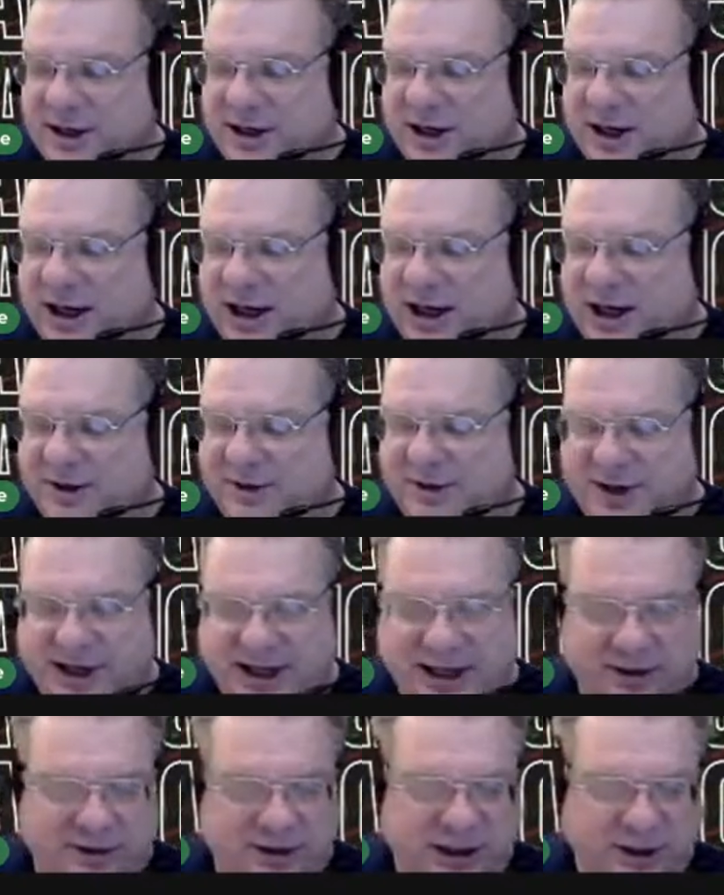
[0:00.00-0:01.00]
They
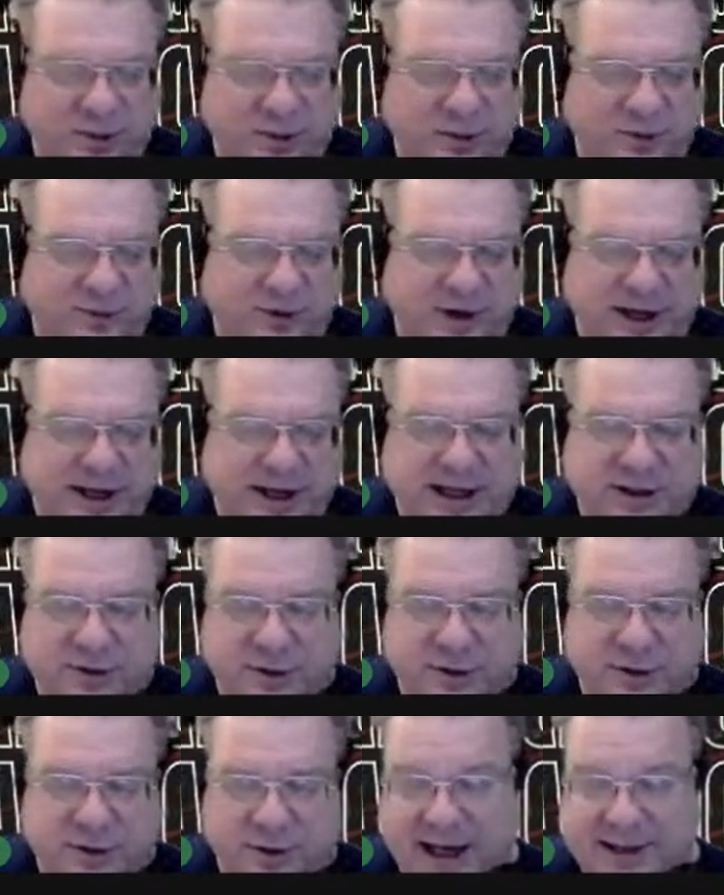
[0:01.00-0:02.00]
liquefy natural
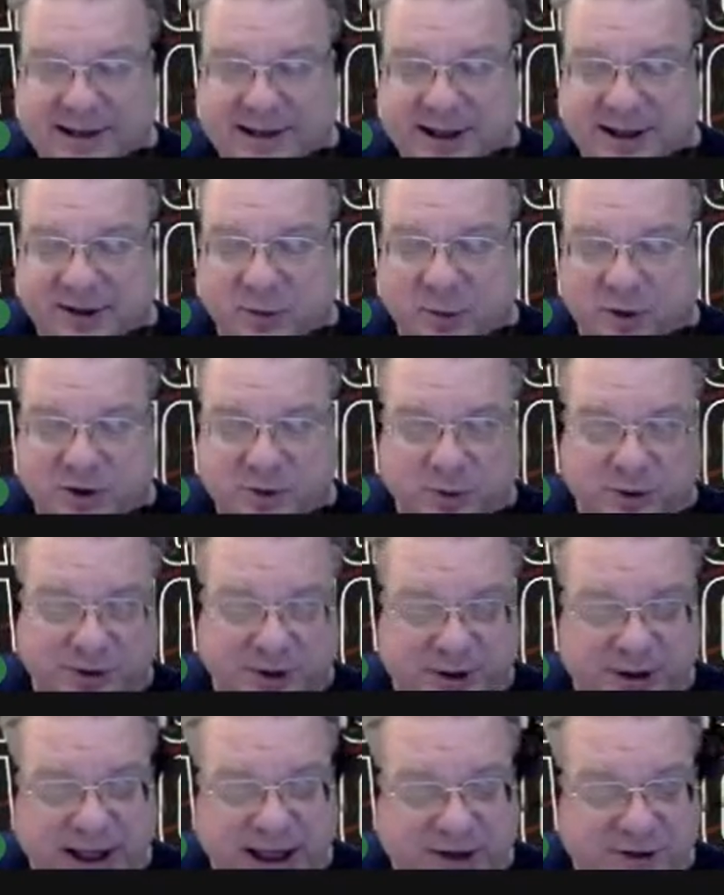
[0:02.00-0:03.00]
gas, and of course, with the
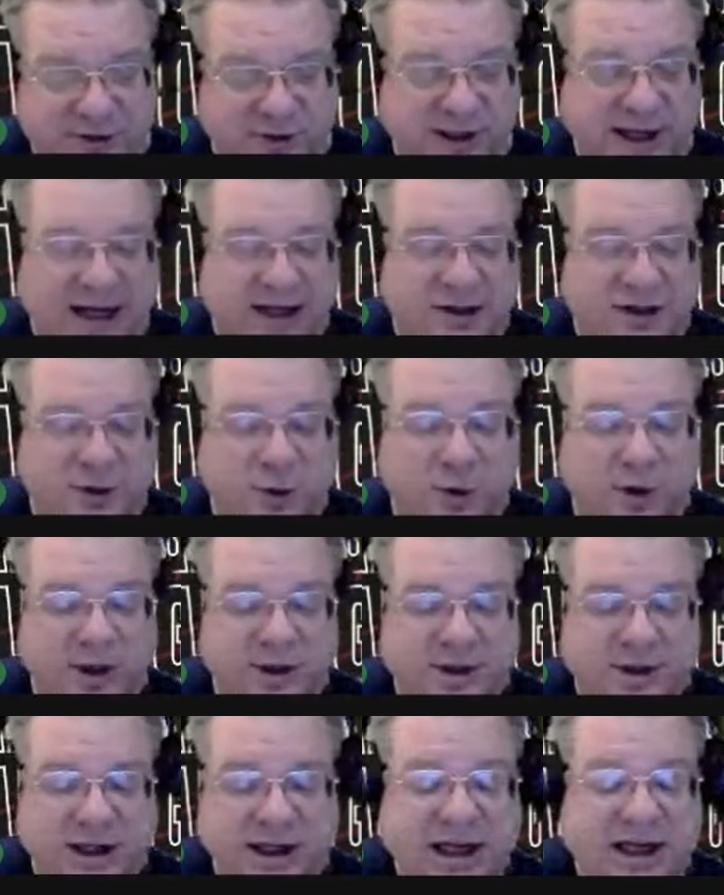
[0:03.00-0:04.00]
natural gas shortage
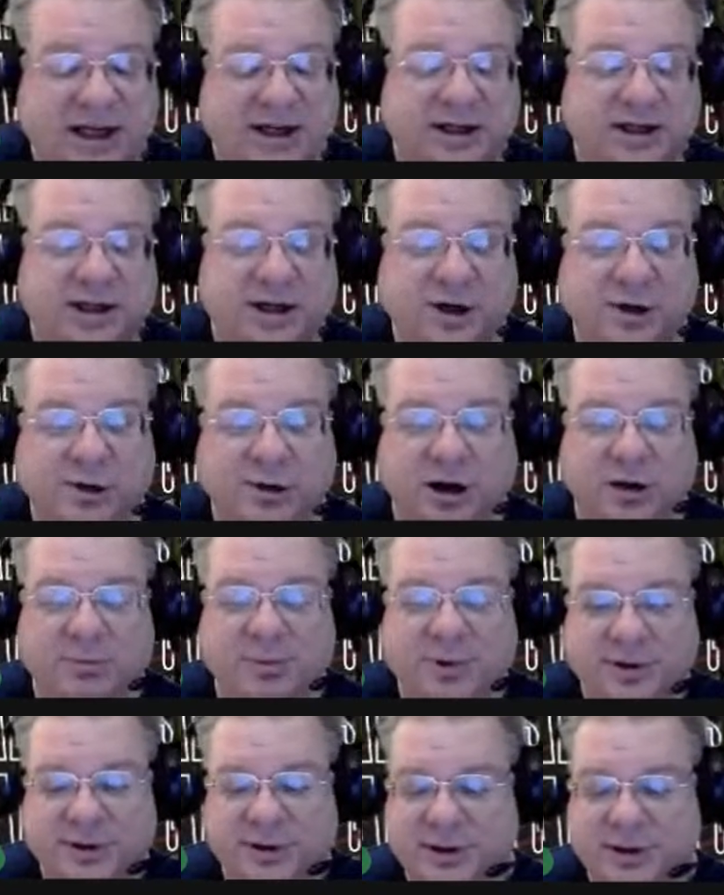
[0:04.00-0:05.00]
in Europe,
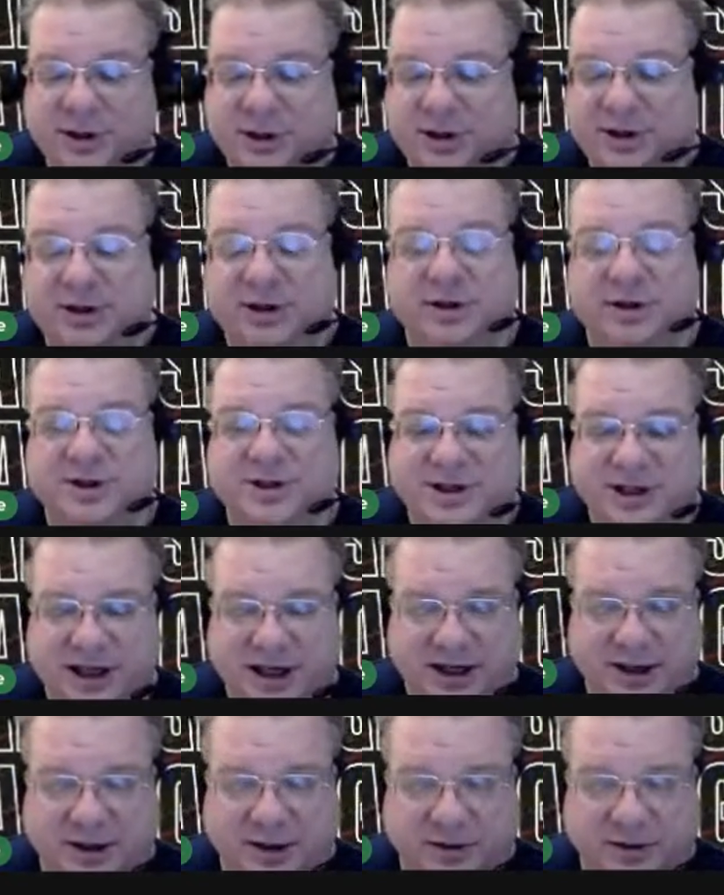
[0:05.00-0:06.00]
you're seeing
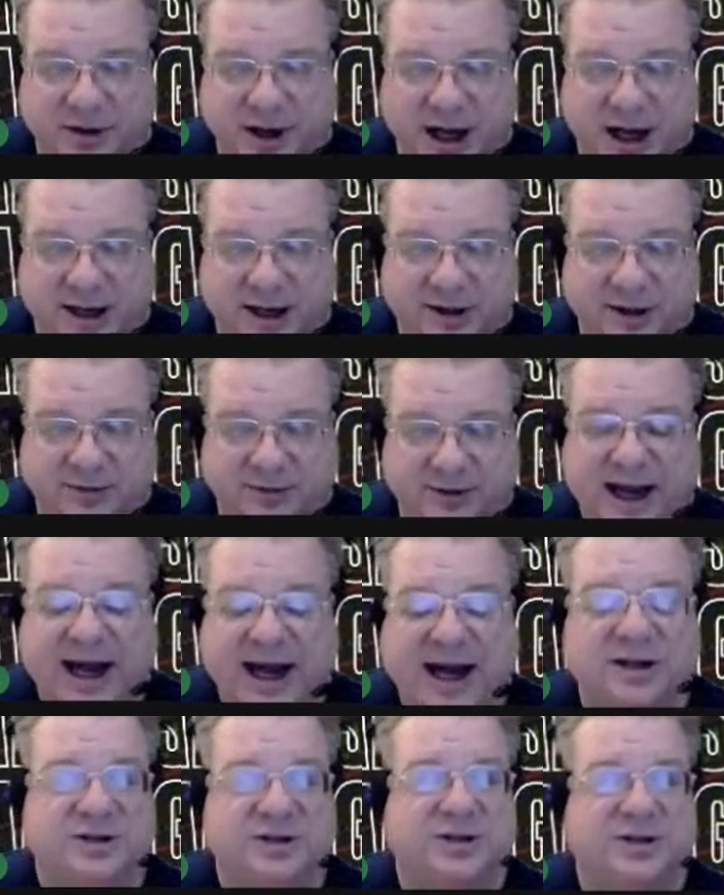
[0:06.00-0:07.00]
a lot of
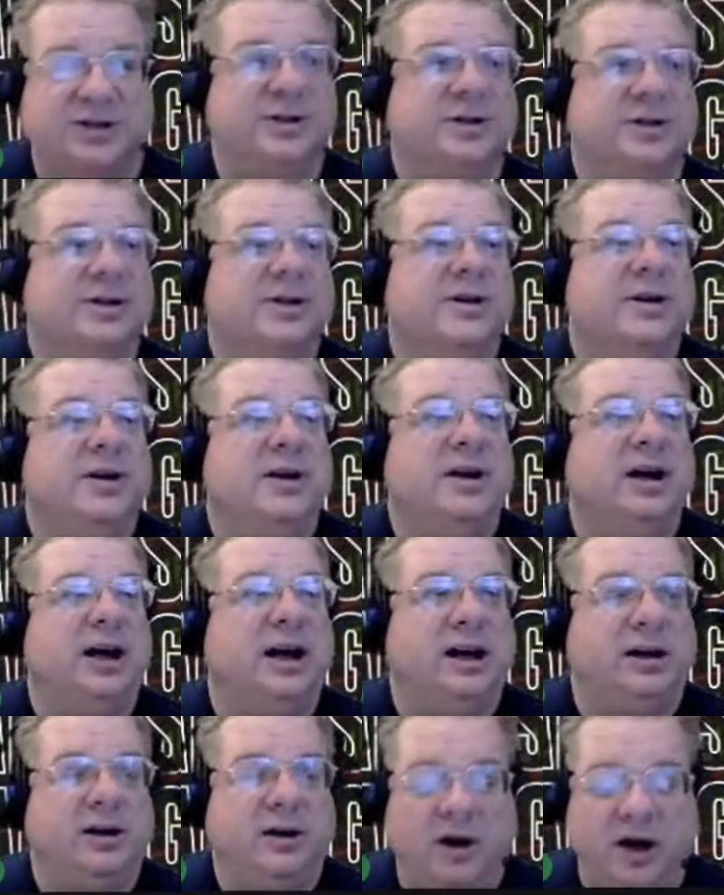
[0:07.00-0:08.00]
action
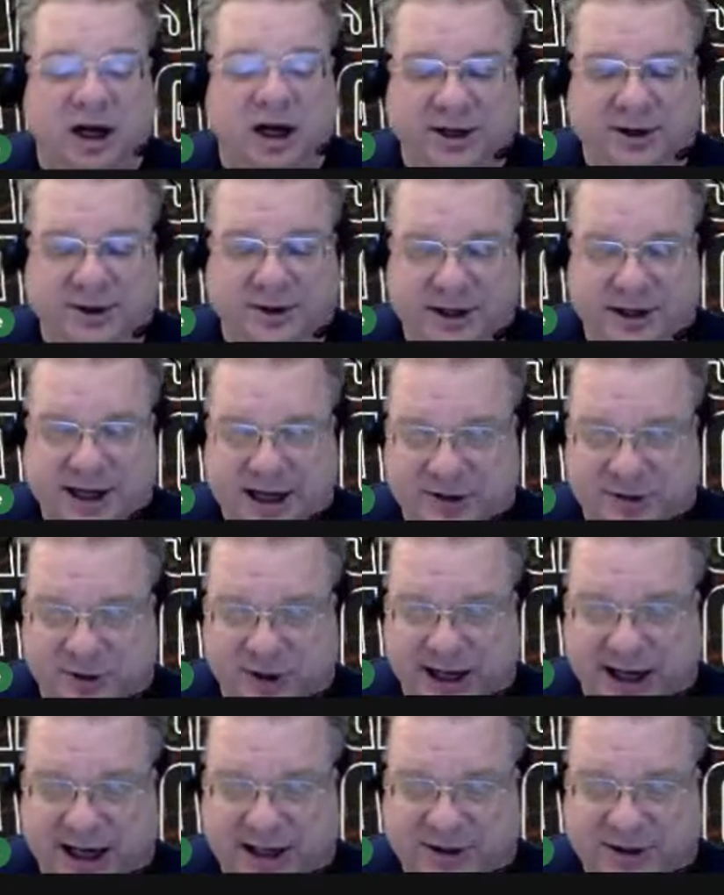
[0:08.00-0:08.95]
on the natural gas.